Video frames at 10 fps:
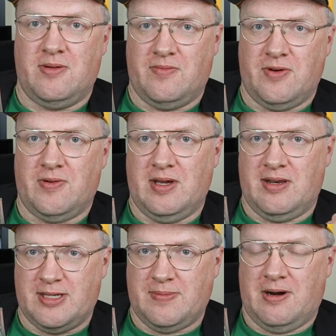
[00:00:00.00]
brewery in
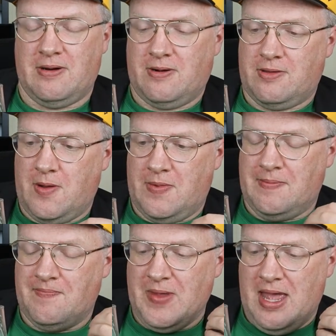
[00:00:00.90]
this part of North
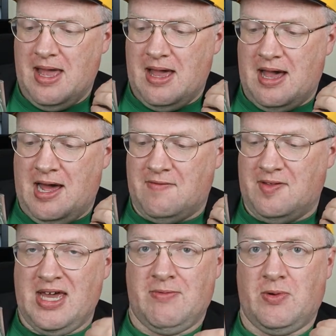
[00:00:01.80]
Dublin. And for
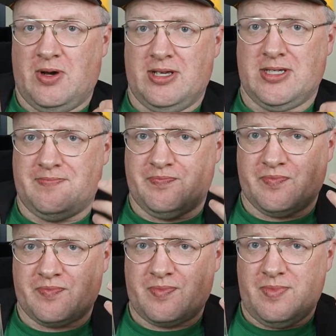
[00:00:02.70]
them it was
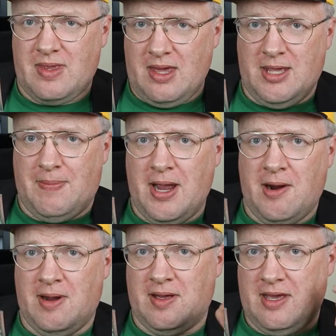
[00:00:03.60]
the
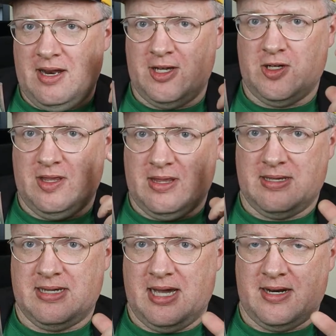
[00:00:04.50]
pairing. They initially
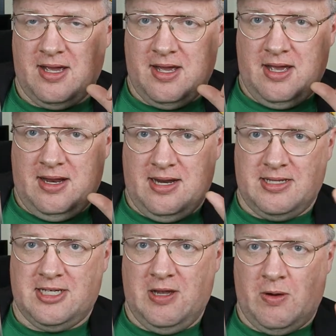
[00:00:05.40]
said,
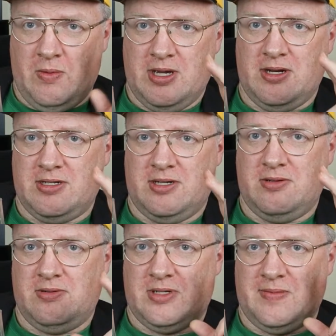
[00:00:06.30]
let's see what we can
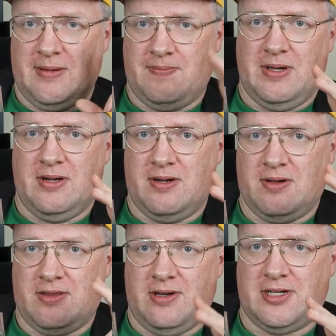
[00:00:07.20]
do to make beer
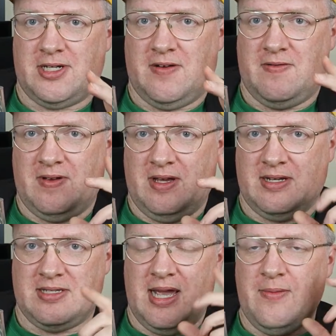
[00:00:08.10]
thought of in
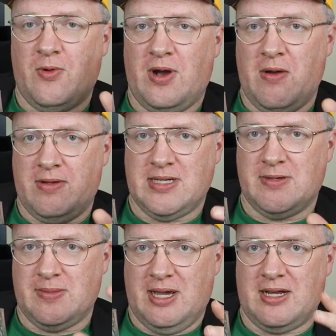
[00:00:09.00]
the same way when
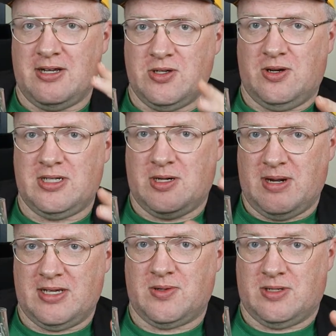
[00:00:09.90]
someone's making a choice in a
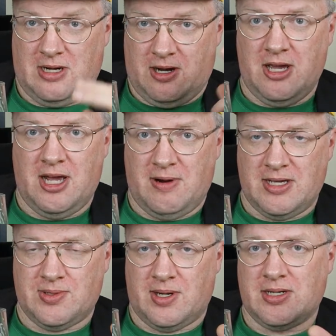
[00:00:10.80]
restaurant, in a high-end
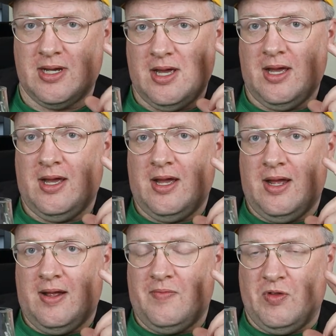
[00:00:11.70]
restaurant,
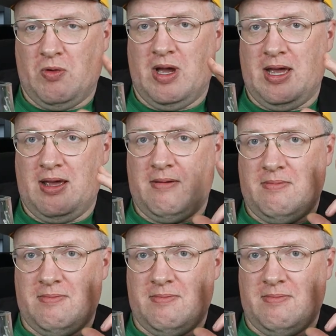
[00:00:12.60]
the way,